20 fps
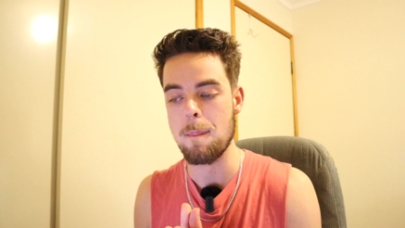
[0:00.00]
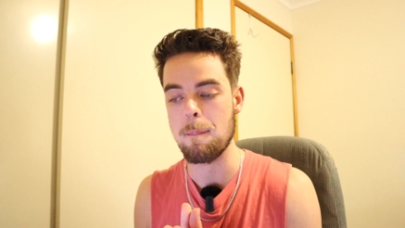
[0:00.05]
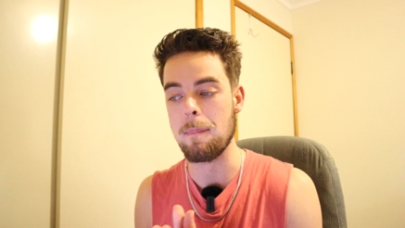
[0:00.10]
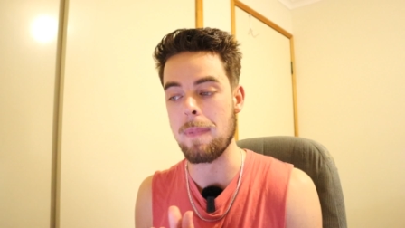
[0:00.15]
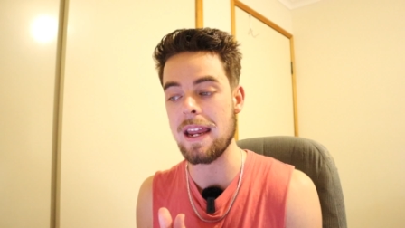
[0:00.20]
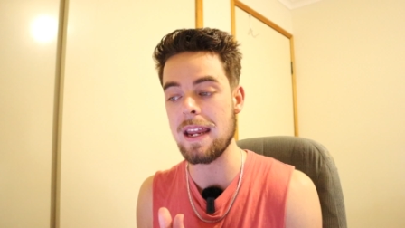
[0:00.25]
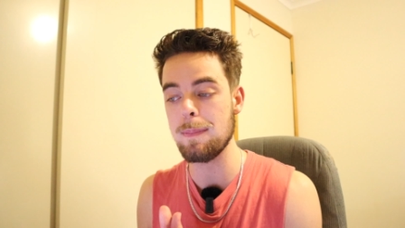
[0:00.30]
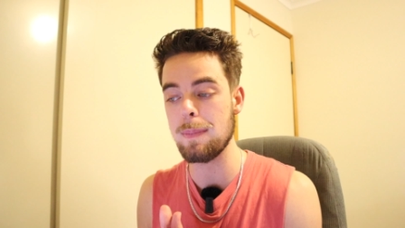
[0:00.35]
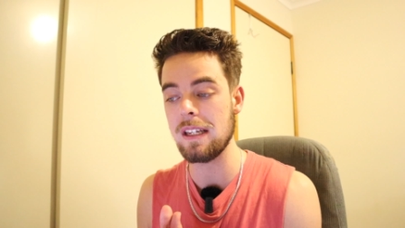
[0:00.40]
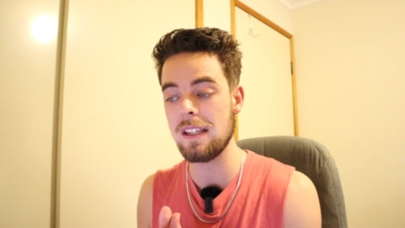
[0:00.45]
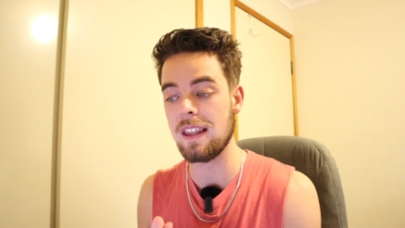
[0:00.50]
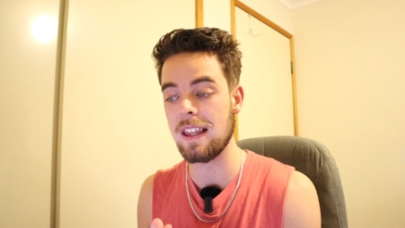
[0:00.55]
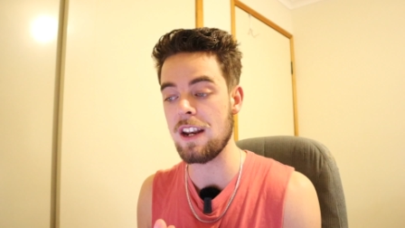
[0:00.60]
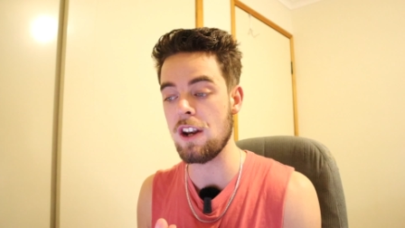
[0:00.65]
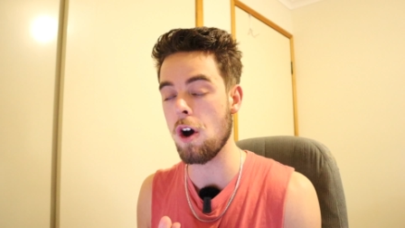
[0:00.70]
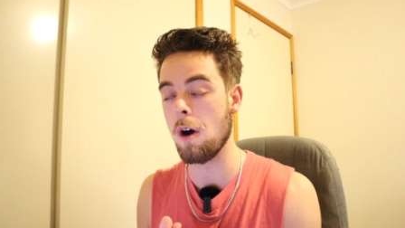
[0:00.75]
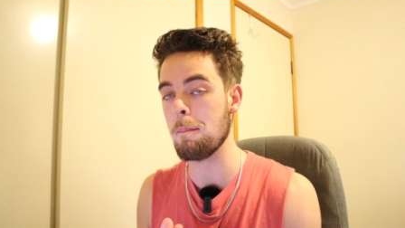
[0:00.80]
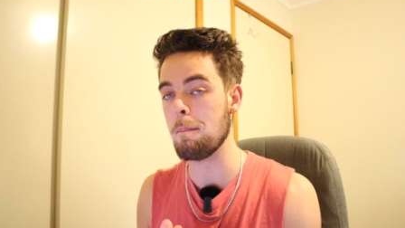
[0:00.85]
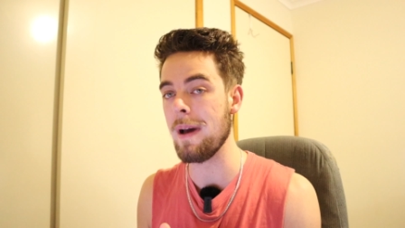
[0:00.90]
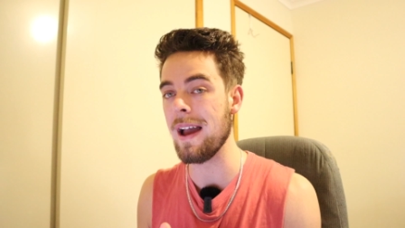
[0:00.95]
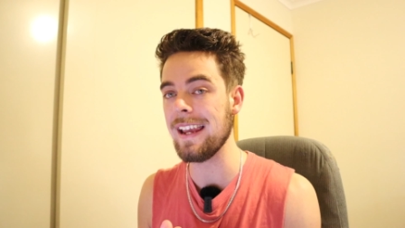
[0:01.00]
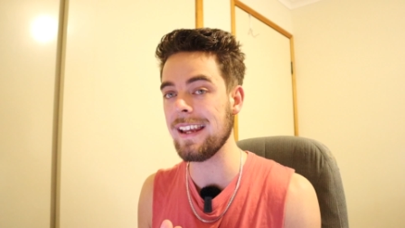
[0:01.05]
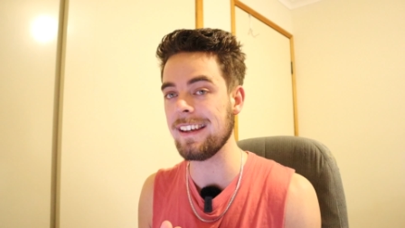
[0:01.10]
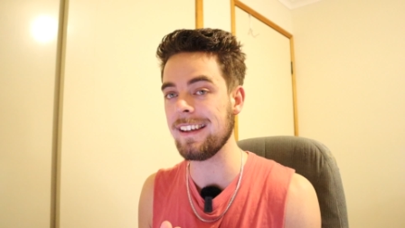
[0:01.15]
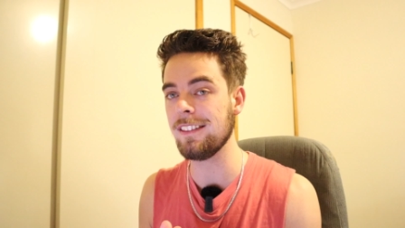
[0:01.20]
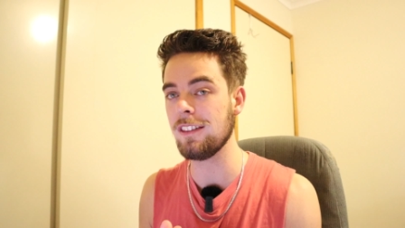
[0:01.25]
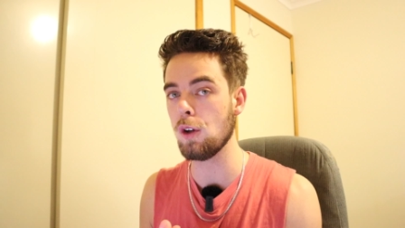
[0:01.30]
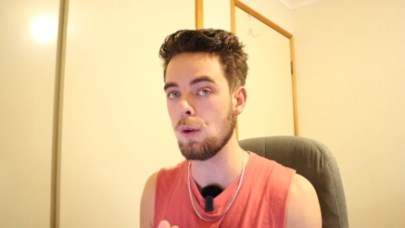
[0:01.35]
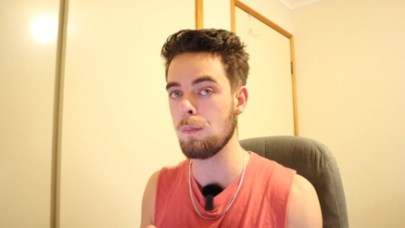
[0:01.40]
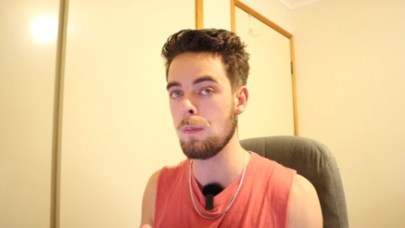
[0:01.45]
Maybe they're not
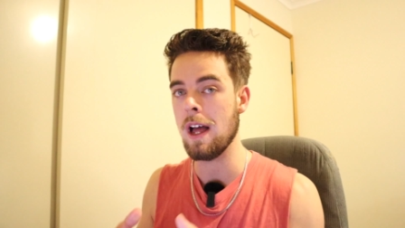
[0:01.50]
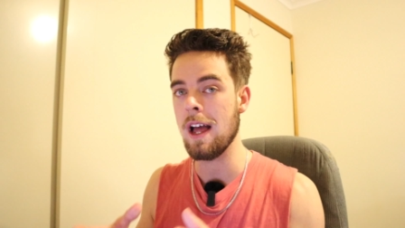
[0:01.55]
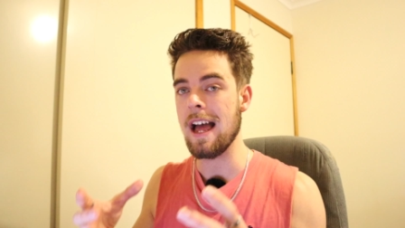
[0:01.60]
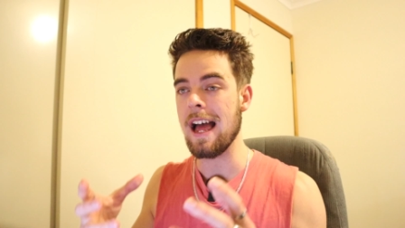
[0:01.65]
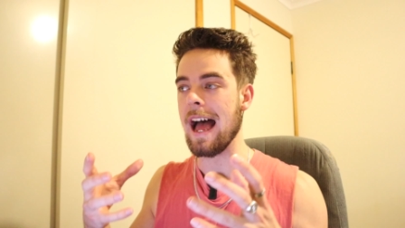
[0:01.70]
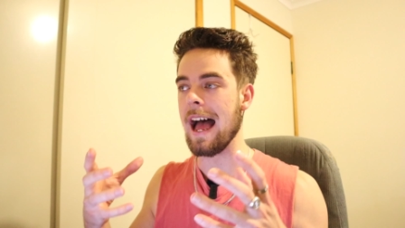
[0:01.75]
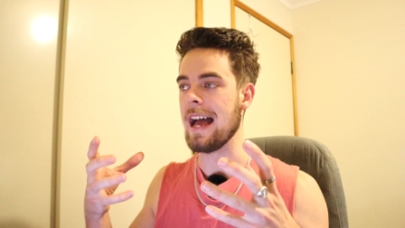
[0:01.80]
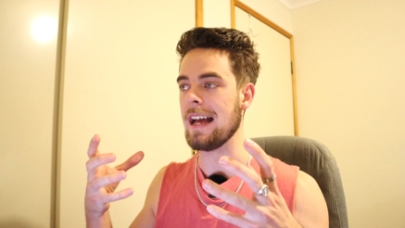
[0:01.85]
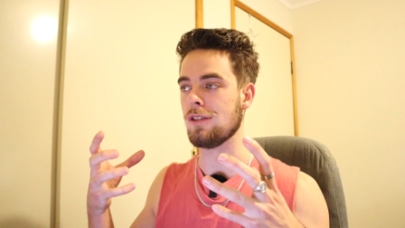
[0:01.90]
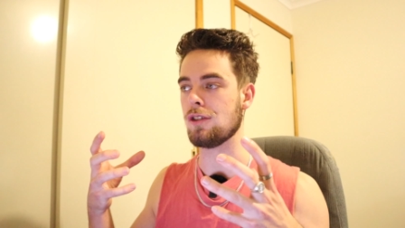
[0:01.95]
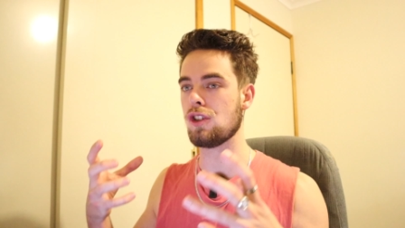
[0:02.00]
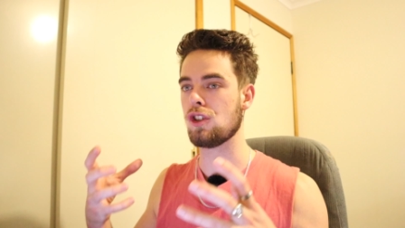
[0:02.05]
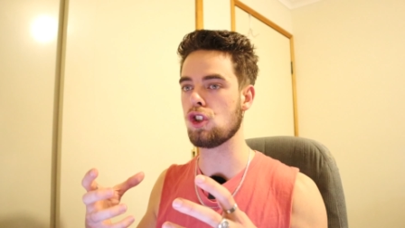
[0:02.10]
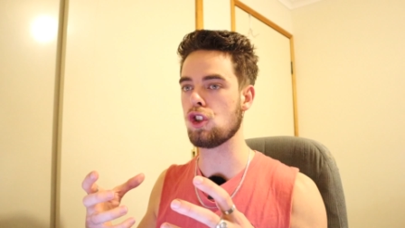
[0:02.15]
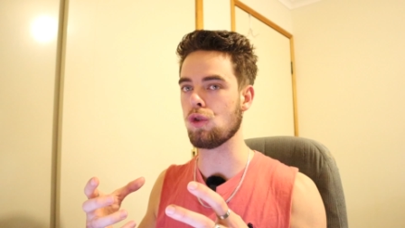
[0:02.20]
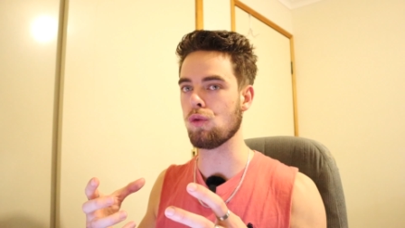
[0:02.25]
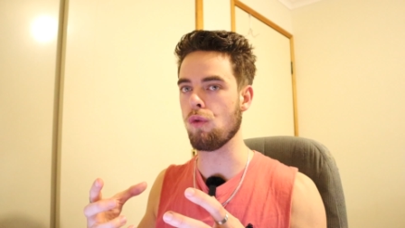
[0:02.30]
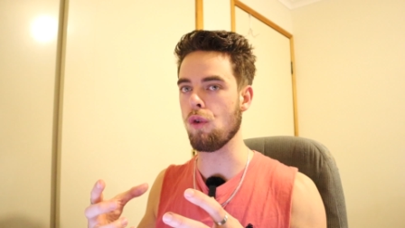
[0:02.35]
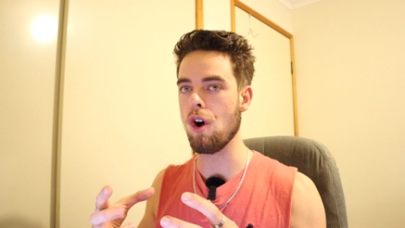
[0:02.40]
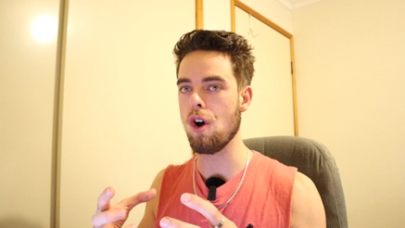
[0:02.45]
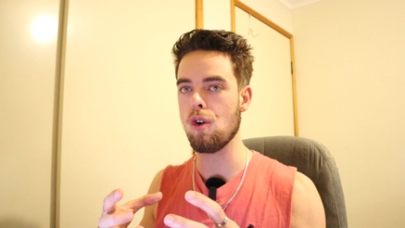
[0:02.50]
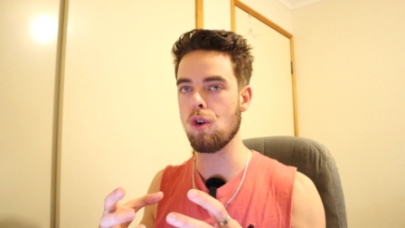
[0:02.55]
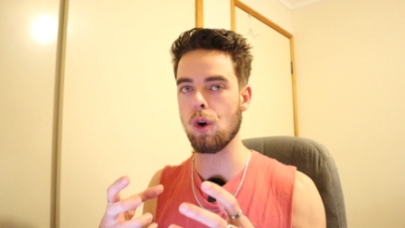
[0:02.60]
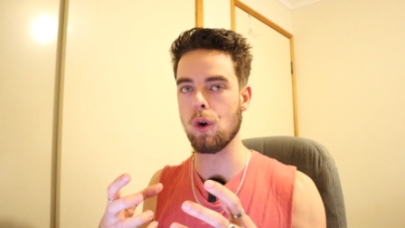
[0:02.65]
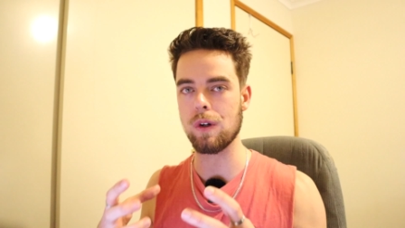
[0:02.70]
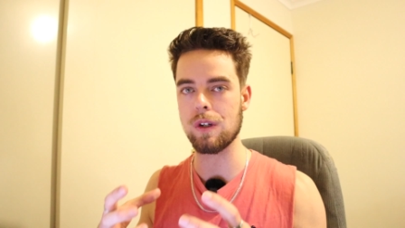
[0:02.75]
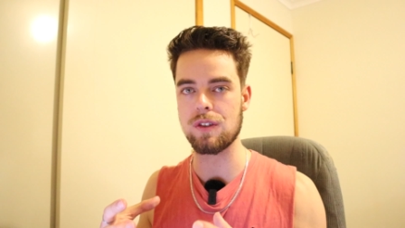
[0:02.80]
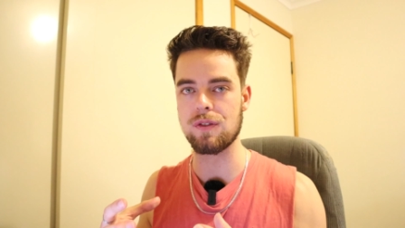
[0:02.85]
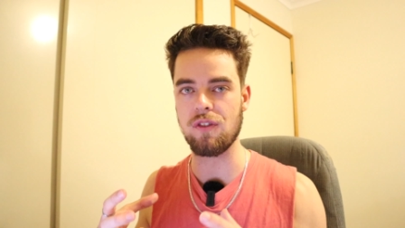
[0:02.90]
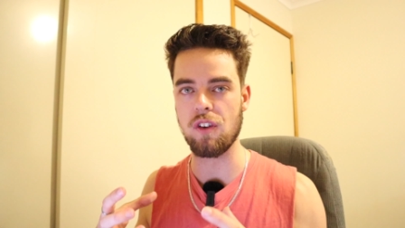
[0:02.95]
making them as strong
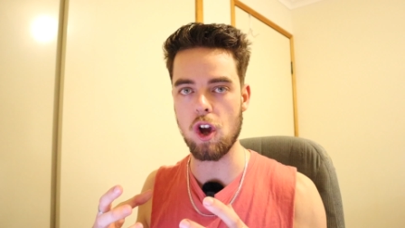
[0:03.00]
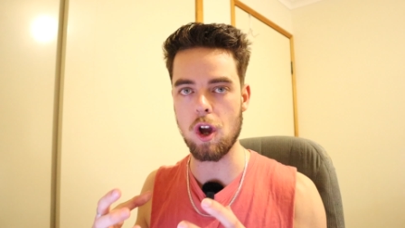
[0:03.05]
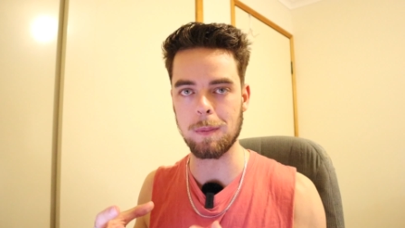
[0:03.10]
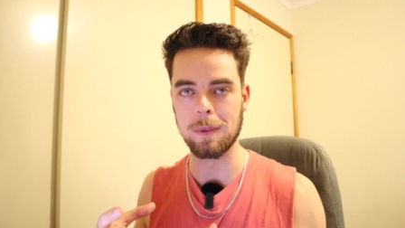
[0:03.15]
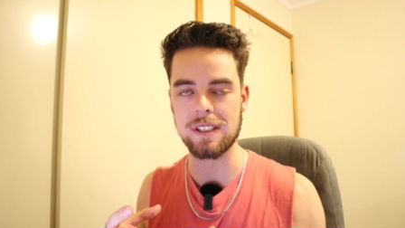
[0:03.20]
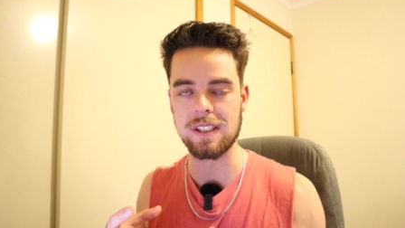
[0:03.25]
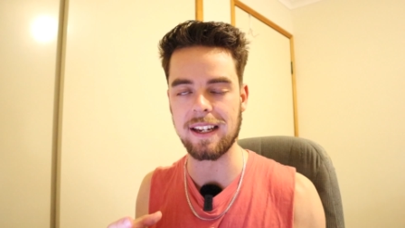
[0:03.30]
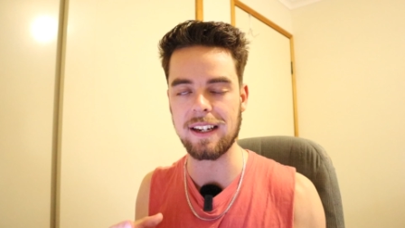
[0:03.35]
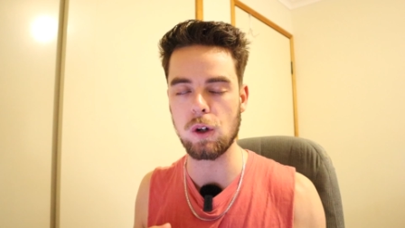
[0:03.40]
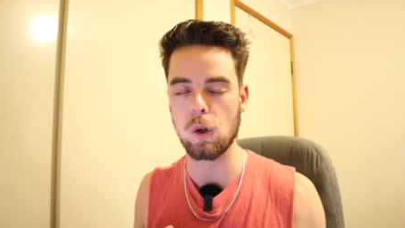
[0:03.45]
or as firm as they